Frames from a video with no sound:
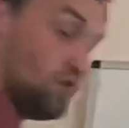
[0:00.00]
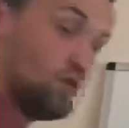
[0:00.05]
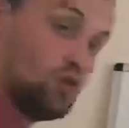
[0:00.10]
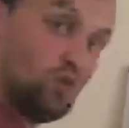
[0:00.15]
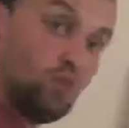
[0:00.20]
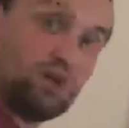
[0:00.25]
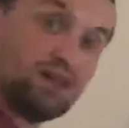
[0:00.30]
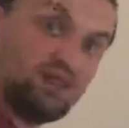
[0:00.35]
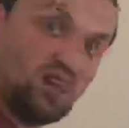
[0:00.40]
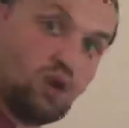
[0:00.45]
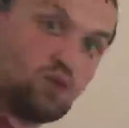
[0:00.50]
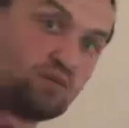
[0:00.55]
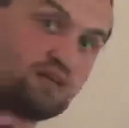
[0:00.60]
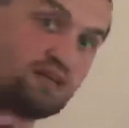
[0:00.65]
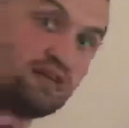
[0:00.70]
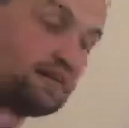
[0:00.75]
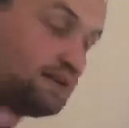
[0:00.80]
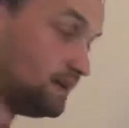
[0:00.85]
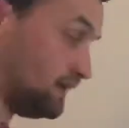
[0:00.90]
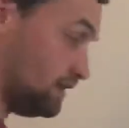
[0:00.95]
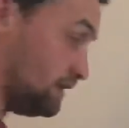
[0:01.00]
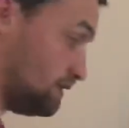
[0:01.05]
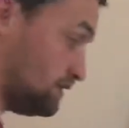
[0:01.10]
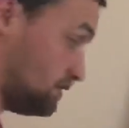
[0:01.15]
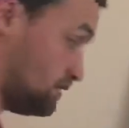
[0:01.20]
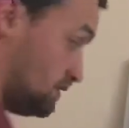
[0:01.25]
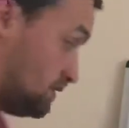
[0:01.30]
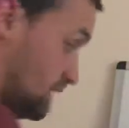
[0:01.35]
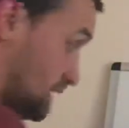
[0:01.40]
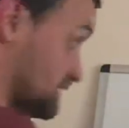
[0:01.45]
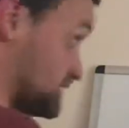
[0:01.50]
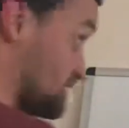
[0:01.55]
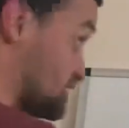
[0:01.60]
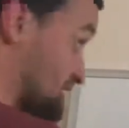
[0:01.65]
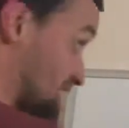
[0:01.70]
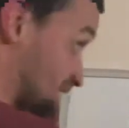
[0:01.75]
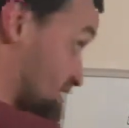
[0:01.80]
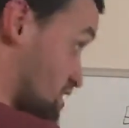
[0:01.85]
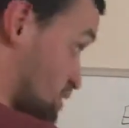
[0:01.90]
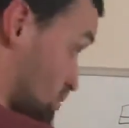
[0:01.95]
we don't need it. As I've
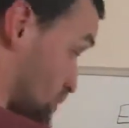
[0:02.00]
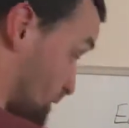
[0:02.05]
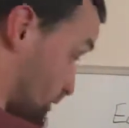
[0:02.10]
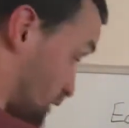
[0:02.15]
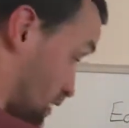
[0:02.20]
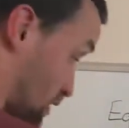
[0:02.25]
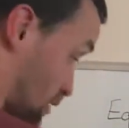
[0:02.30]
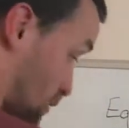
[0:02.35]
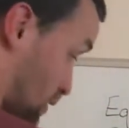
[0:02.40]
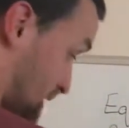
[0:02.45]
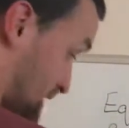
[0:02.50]
said to you before, we